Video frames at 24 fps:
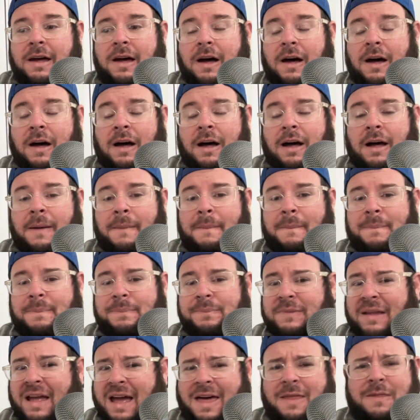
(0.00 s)

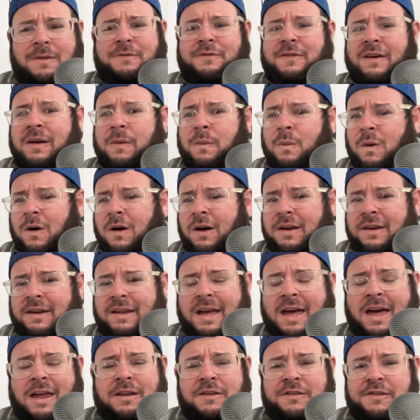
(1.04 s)
Had the fight won,
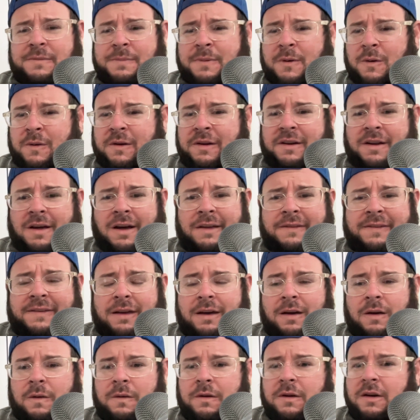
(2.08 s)
had his opponent knocked
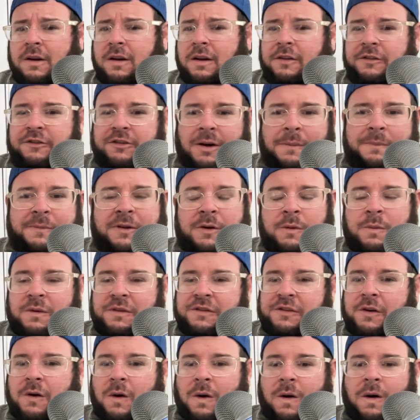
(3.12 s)
down, jumped into
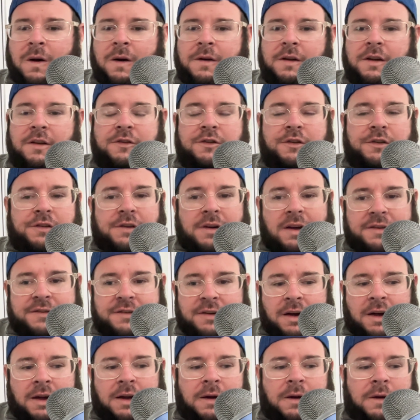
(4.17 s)
his guard, and just got
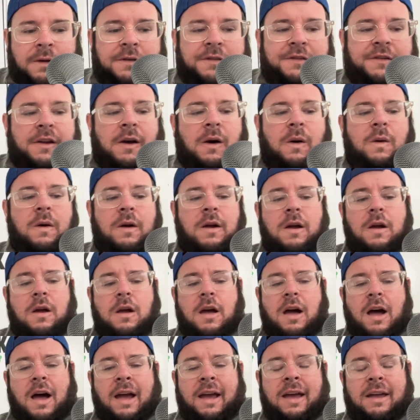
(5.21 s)
tired. So
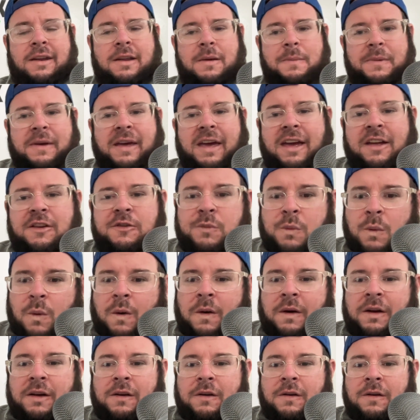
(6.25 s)
I end up Cage
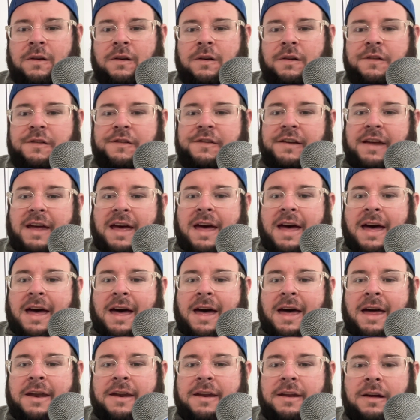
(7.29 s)
Warriors
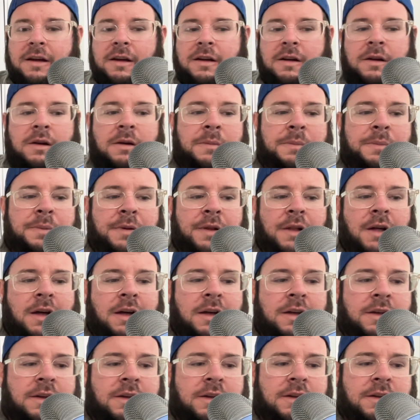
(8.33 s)
at
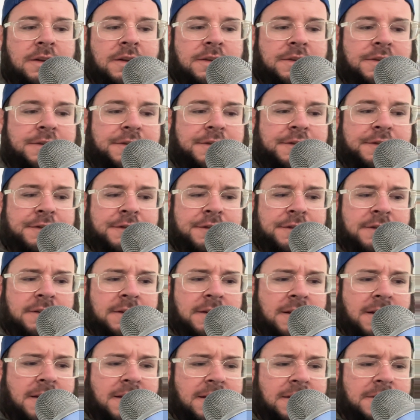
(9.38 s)
plus,
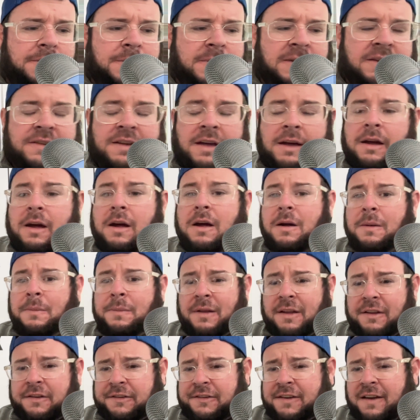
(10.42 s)
and I like to be exact,
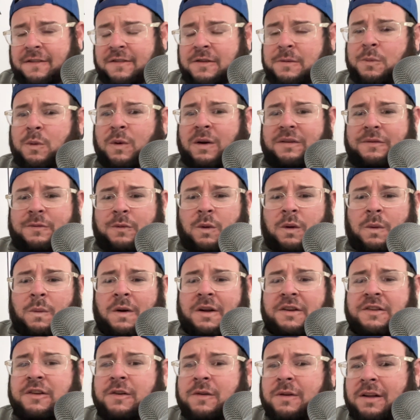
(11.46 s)
plus
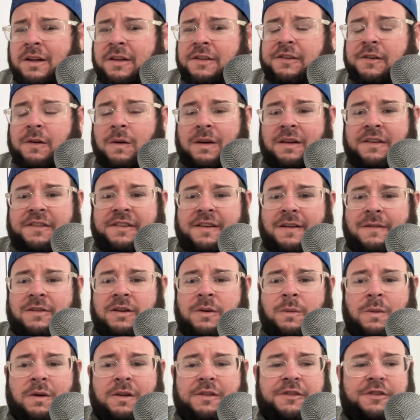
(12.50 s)
7.41 units, going
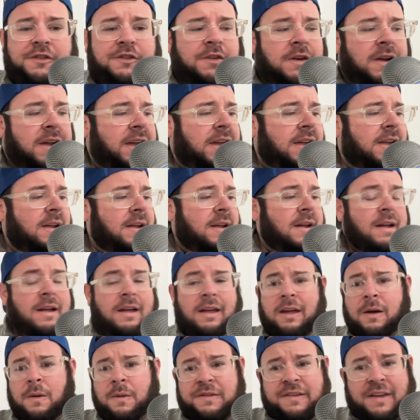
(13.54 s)
7-1 straight.
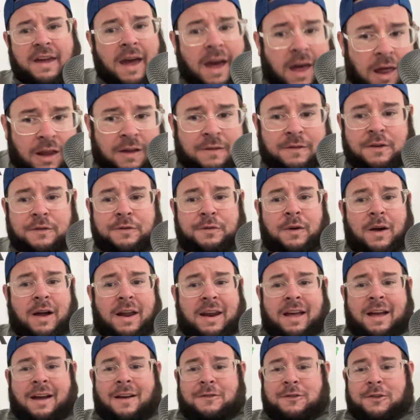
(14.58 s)
It was a hell of a
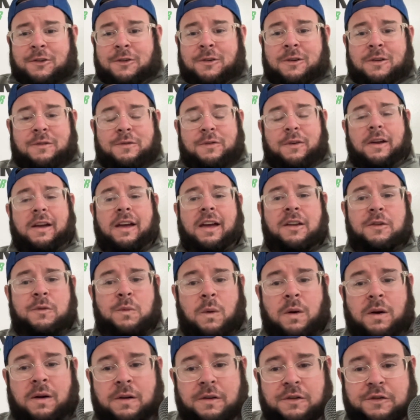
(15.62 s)
Friday afternoon for Cage
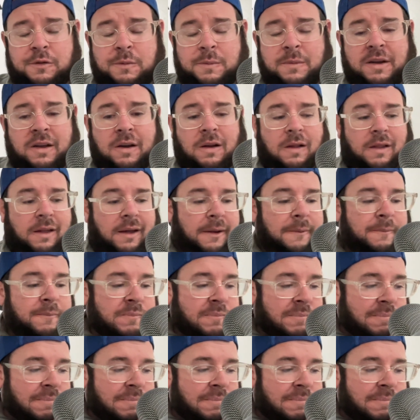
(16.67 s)
Warriors from Italy.